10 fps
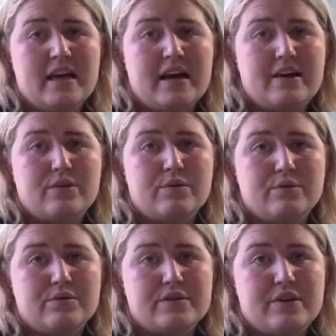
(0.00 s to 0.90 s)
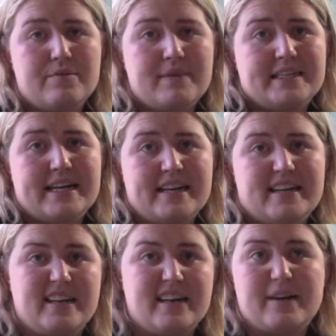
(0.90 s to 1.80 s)
and also
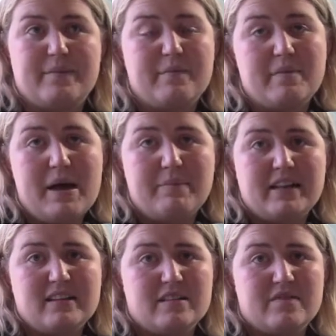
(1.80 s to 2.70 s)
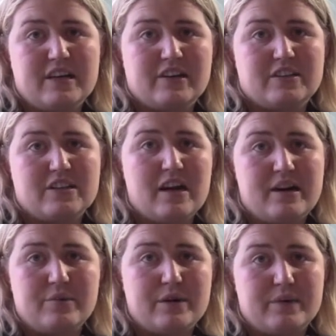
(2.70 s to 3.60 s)
maintaining a balanced and varied
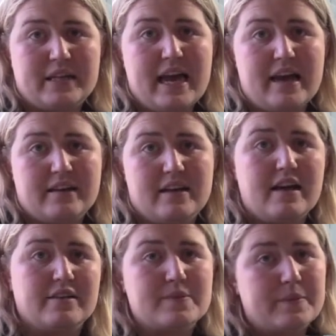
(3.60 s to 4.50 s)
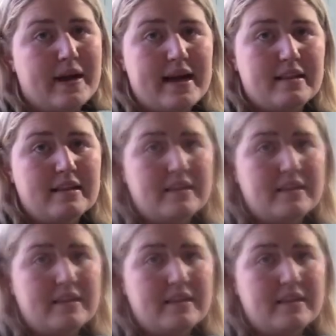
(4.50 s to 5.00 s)
diet where we can as well.